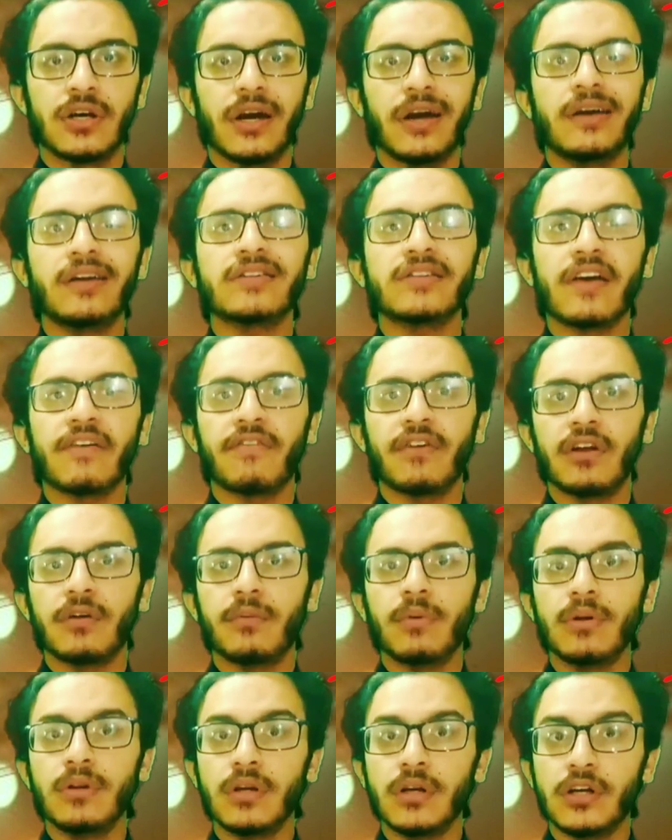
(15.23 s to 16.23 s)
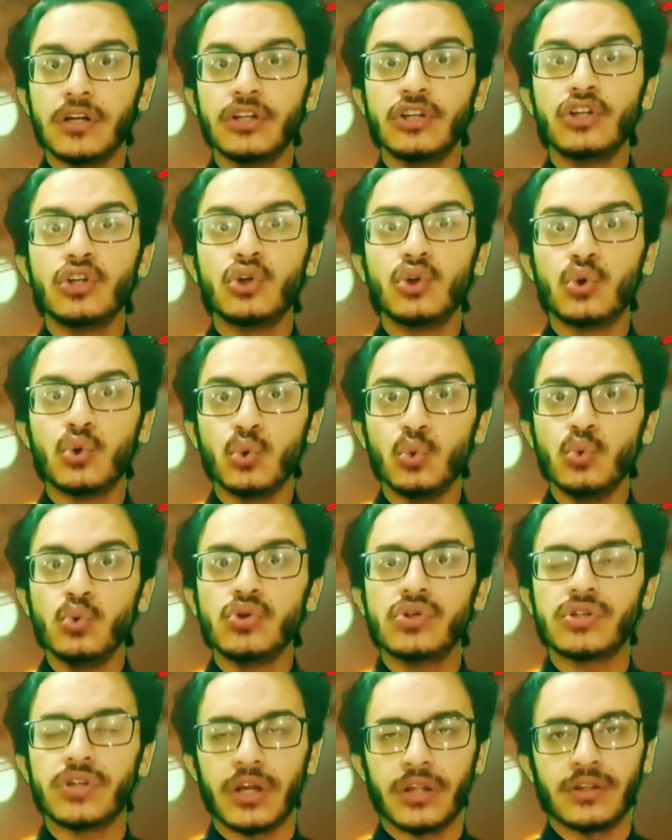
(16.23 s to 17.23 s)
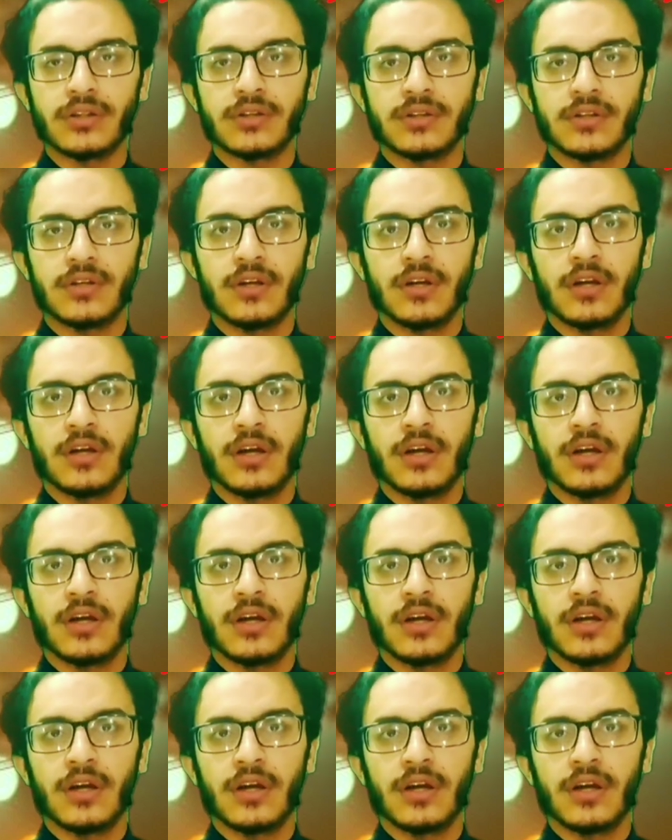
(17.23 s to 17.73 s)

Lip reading: It is available in two strengths,